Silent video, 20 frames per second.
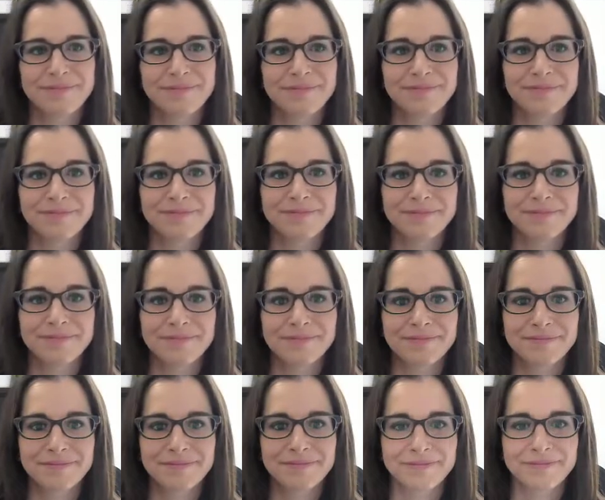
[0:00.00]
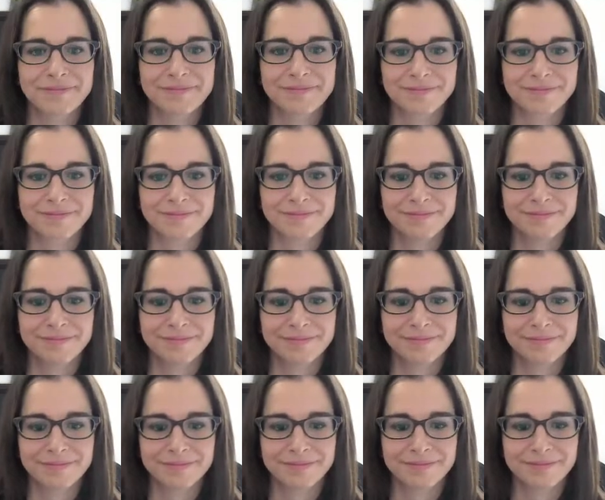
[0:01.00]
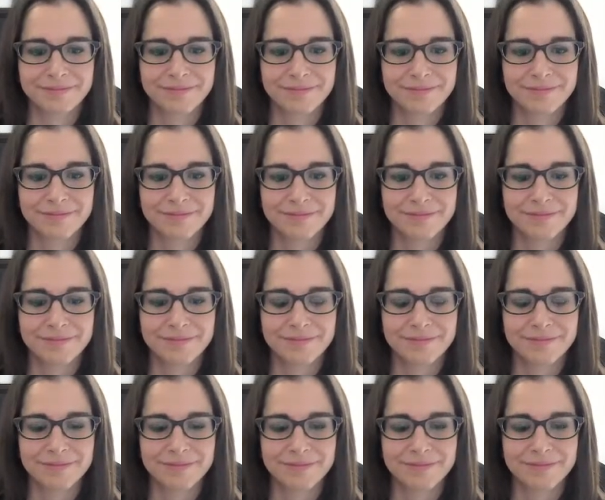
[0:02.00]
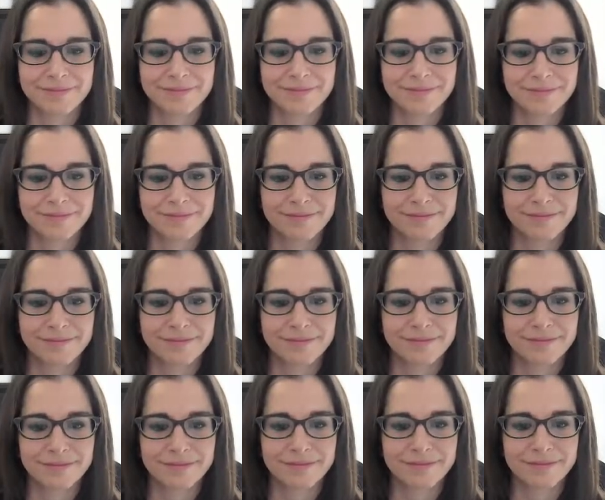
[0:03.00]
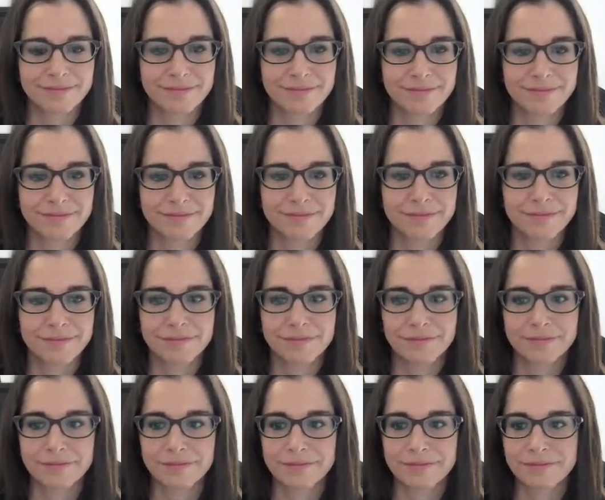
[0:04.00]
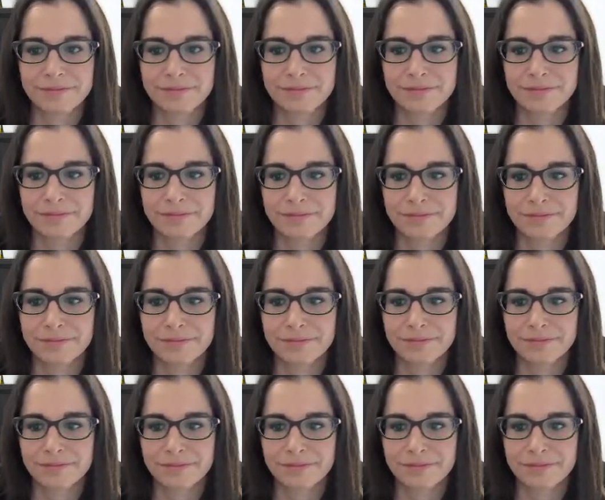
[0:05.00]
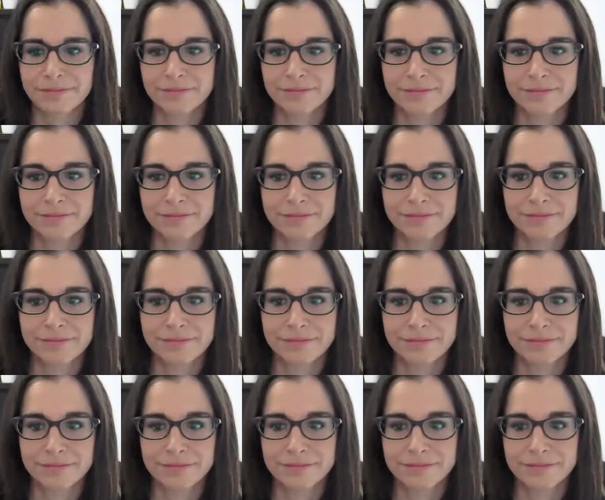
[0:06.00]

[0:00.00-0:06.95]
No one is speaking in this clip.